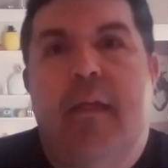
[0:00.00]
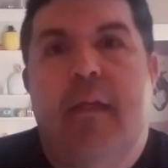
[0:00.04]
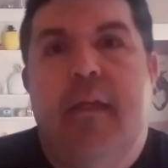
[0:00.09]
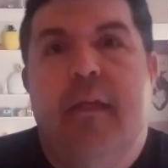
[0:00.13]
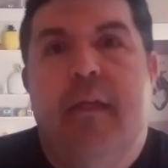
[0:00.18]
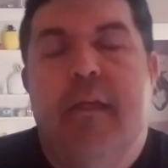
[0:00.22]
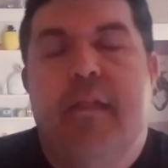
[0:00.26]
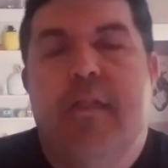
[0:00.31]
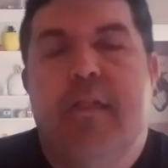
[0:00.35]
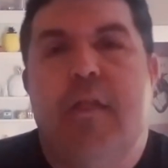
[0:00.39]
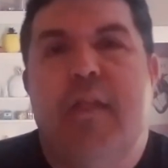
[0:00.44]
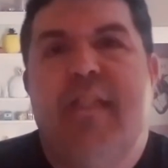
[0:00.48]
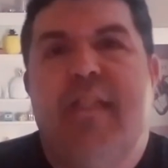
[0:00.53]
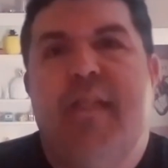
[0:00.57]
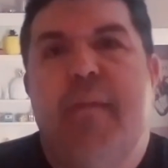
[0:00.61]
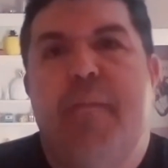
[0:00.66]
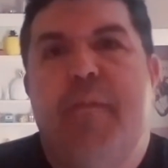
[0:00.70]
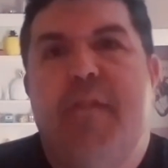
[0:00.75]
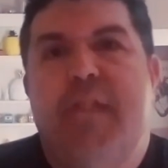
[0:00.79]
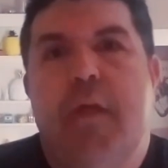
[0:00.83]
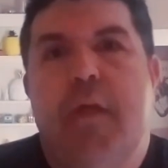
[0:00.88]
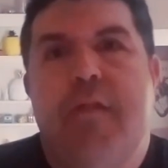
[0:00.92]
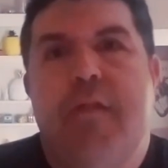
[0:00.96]
So this
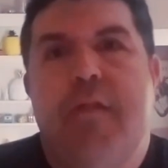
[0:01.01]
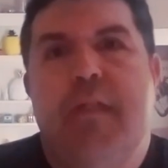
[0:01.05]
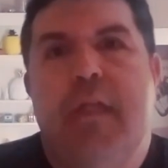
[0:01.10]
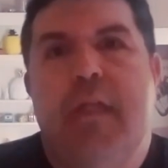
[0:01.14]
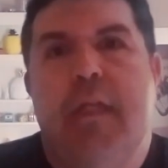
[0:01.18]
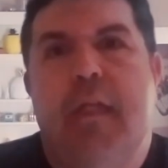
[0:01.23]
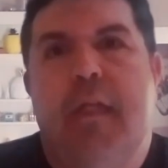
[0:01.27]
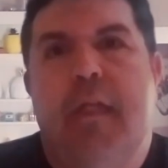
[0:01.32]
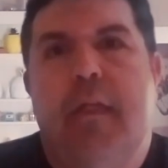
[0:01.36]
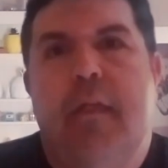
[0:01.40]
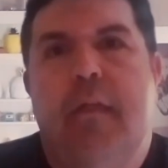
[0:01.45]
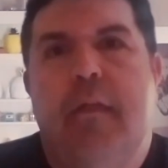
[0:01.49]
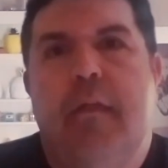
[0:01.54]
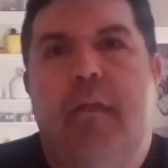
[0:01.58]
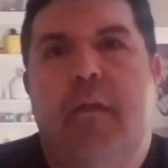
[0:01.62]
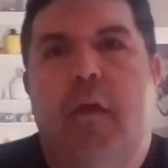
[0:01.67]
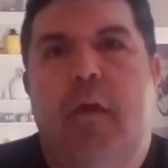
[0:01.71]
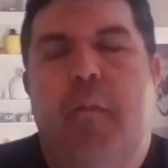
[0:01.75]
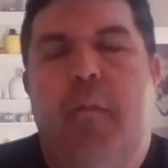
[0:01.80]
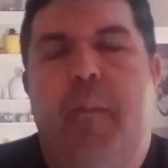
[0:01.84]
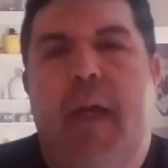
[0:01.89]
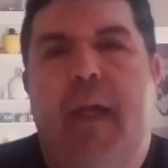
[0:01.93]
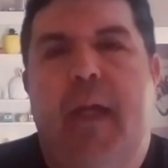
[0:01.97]
episode is going to
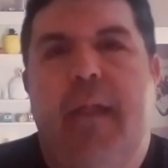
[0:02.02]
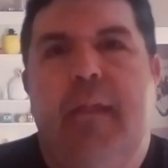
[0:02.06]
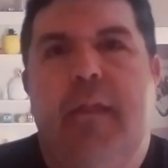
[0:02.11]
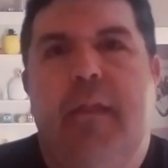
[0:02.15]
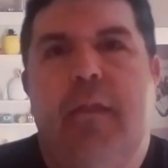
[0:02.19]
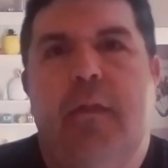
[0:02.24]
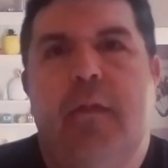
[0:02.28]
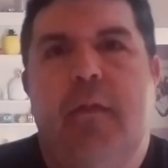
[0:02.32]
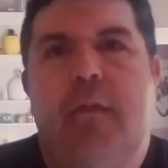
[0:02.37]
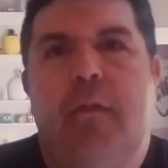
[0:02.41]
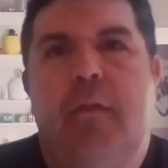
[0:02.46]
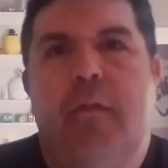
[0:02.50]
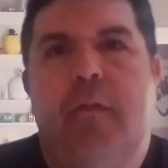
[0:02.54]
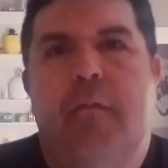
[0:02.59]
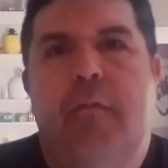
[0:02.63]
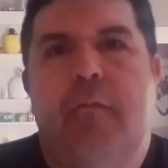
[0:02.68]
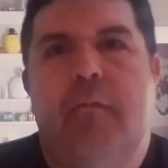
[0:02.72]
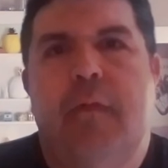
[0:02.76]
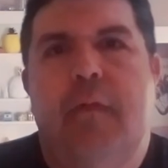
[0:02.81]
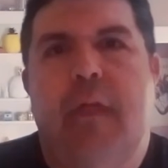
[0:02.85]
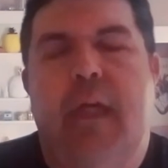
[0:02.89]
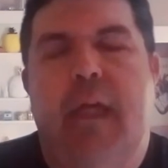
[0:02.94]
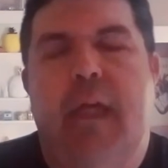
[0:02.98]
go back to,
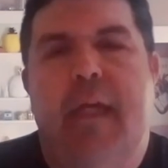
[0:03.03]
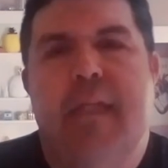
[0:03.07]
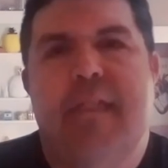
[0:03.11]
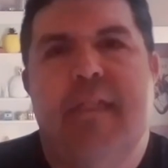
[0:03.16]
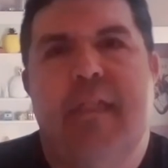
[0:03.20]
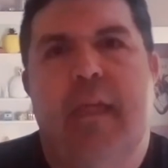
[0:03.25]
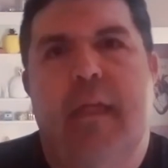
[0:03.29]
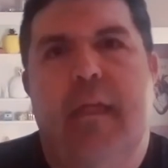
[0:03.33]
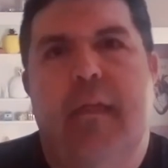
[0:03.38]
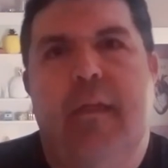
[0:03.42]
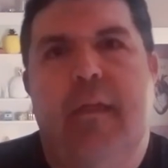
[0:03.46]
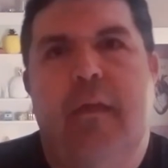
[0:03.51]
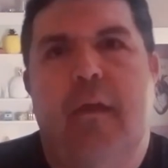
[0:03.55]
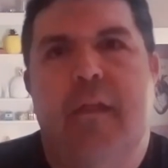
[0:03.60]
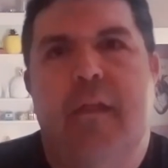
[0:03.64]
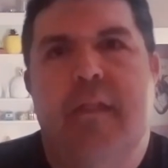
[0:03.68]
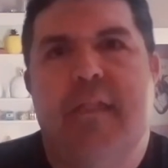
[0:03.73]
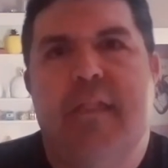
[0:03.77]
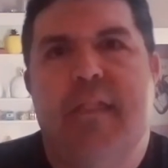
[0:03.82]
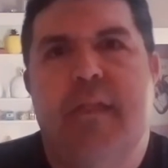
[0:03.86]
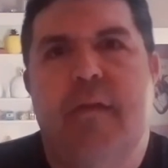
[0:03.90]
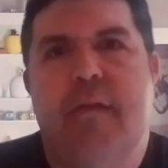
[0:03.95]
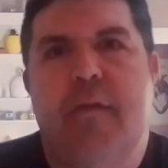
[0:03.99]
I guess I call
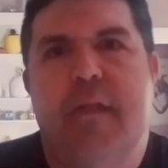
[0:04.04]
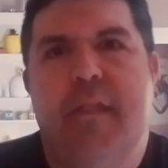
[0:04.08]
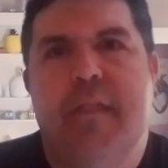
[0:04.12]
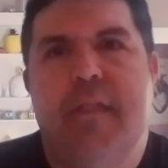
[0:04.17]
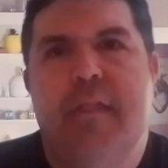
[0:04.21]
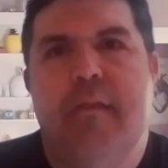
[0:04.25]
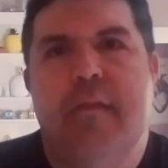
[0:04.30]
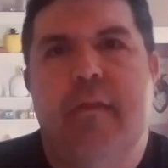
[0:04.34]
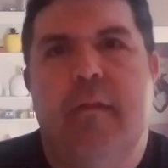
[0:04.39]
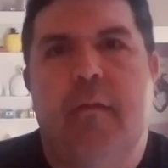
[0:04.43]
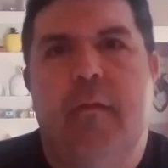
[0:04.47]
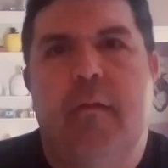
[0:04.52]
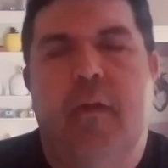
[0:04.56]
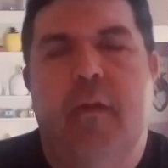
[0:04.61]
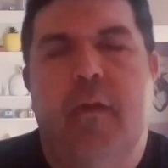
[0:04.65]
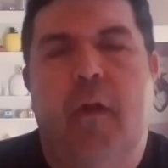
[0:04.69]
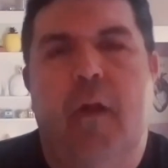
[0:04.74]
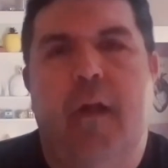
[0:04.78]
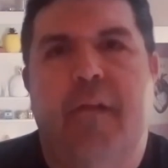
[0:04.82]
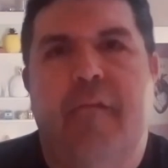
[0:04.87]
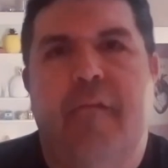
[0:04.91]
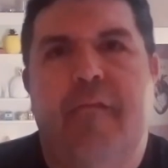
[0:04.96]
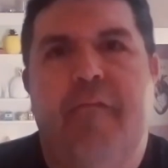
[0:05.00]
this a series
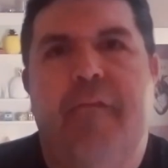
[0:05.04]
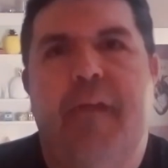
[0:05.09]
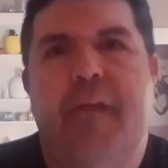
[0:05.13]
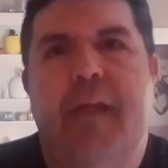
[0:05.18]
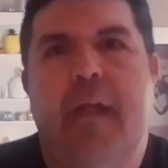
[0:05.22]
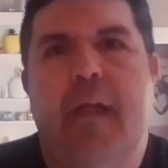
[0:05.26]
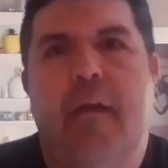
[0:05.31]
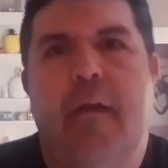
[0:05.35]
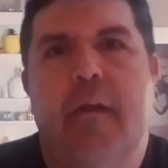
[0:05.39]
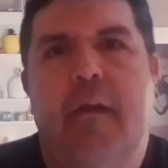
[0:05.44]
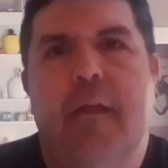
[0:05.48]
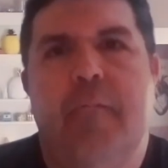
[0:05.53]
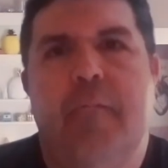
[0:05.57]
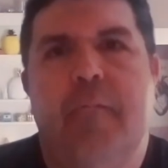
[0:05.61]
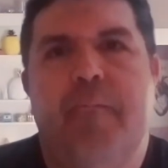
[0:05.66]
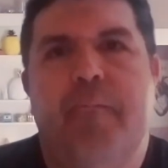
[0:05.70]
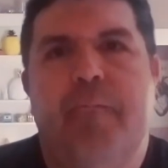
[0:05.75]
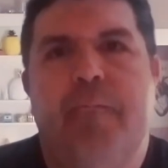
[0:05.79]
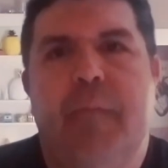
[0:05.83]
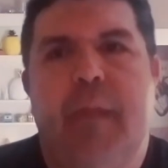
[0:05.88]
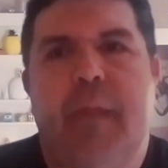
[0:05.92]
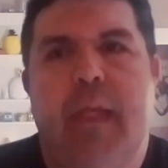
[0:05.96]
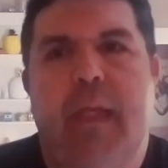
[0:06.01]
regarding fear and
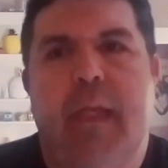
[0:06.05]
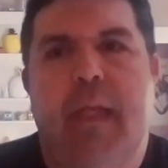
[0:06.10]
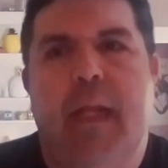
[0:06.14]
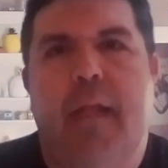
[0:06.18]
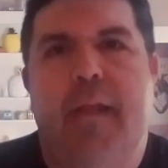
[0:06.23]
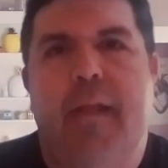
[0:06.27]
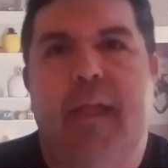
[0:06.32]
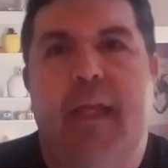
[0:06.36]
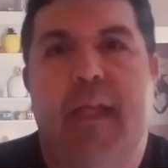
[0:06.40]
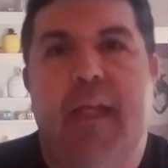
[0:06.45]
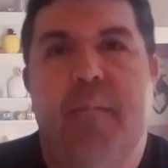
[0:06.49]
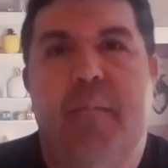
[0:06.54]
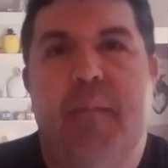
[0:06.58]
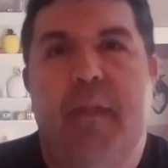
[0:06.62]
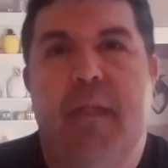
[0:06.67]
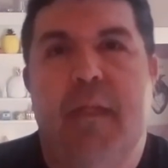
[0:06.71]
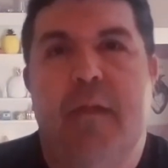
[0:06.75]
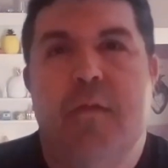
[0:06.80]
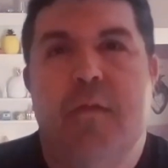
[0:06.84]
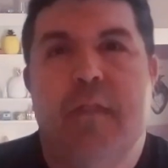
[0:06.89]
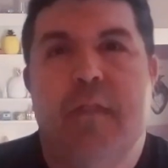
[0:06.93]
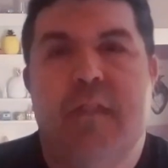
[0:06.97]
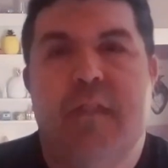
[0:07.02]
how the enemy
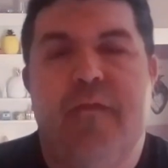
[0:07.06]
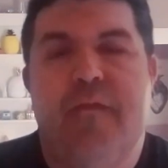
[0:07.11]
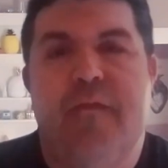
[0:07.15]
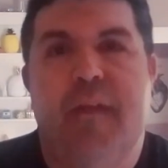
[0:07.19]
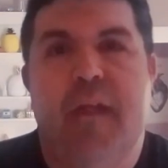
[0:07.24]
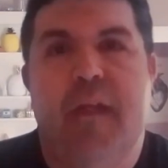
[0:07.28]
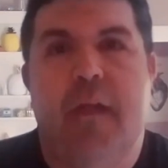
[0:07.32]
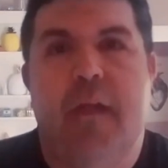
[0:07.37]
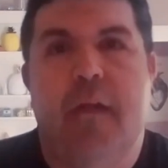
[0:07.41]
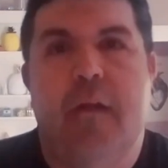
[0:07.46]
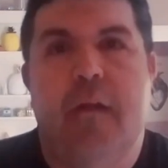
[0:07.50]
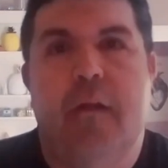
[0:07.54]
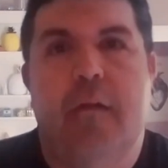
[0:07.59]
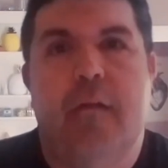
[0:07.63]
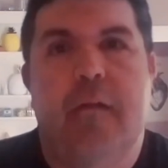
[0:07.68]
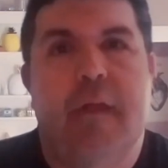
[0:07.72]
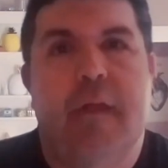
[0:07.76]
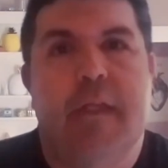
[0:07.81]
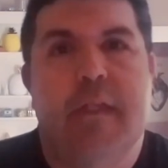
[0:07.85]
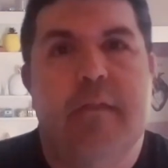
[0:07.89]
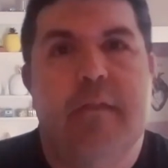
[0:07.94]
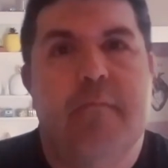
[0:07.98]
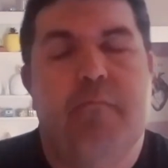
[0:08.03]
uses fear
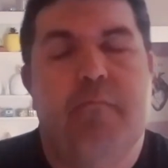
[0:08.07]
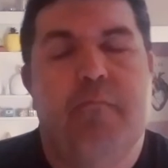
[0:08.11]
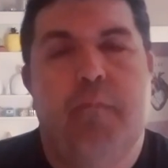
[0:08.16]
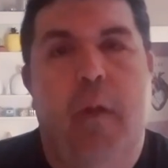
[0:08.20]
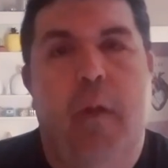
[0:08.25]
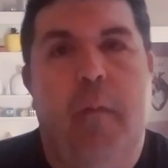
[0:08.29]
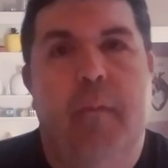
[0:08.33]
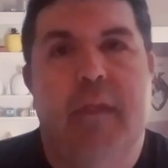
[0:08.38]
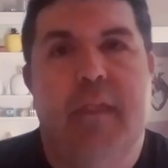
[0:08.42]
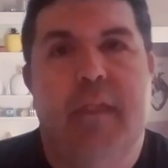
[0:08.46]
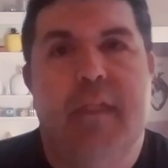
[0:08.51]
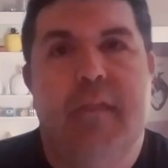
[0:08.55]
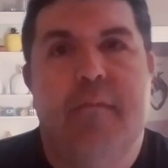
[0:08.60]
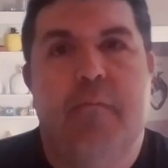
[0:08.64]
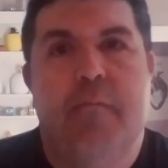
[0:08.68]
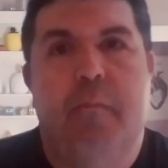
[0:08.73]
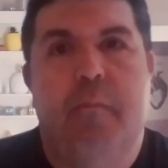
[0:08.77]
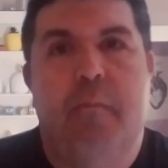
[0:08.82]
as probably his